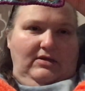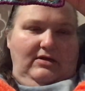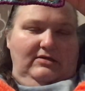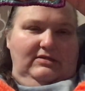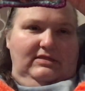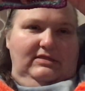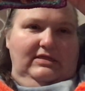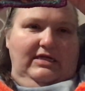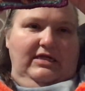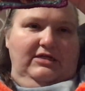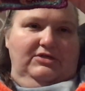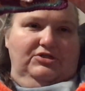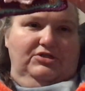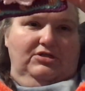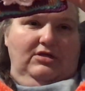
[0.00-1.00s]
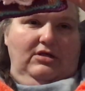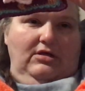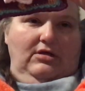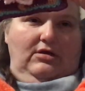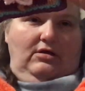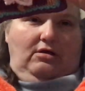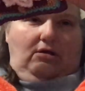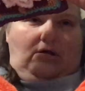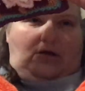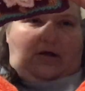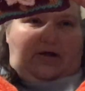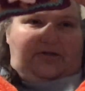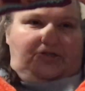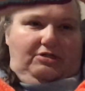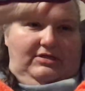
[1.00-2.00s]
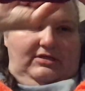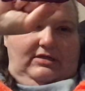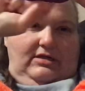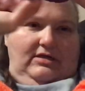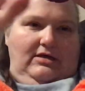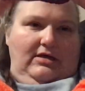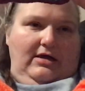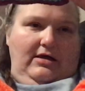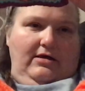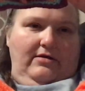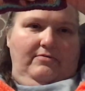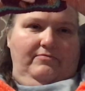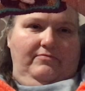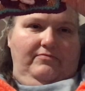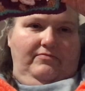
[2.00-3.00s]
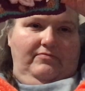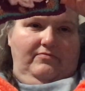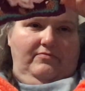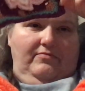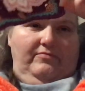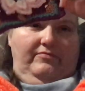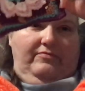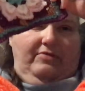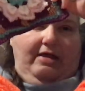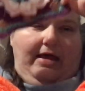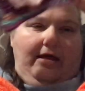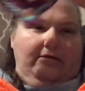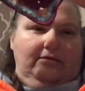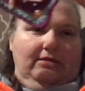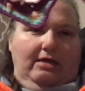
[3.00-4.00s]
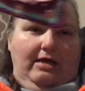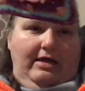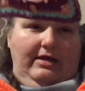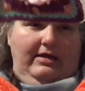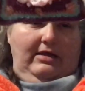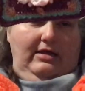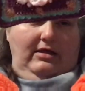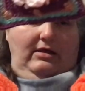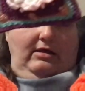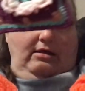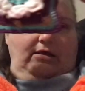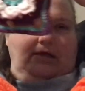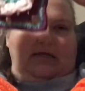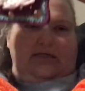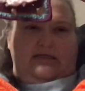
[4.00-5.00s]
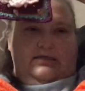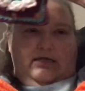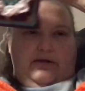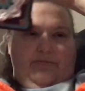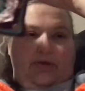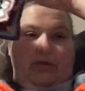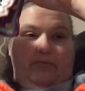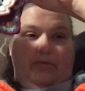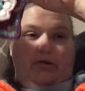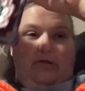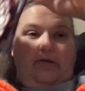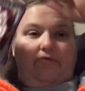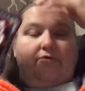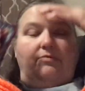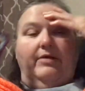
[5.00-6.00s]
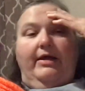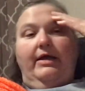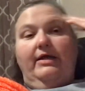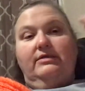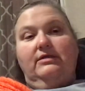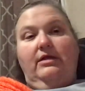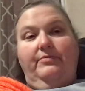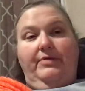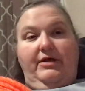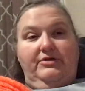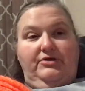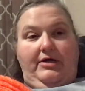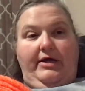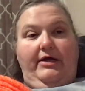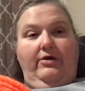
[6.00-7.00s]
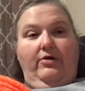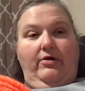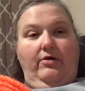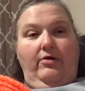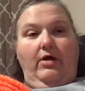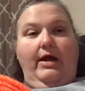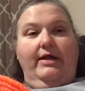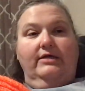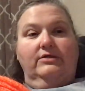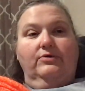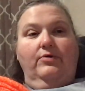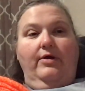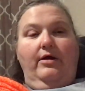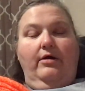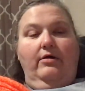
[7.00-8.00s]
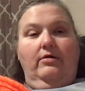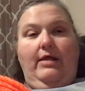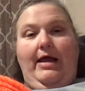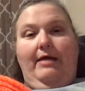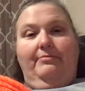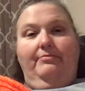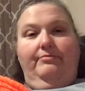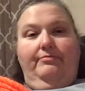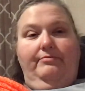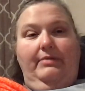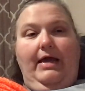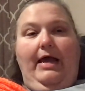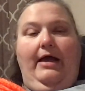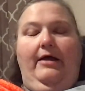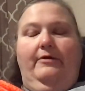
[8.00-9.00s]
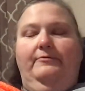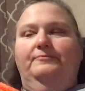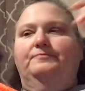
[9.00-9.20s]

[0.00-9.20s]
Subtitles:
stitch on just the outside, because this is gonna be the middle of the blanket. It's gonna be a giant granny square lap gan.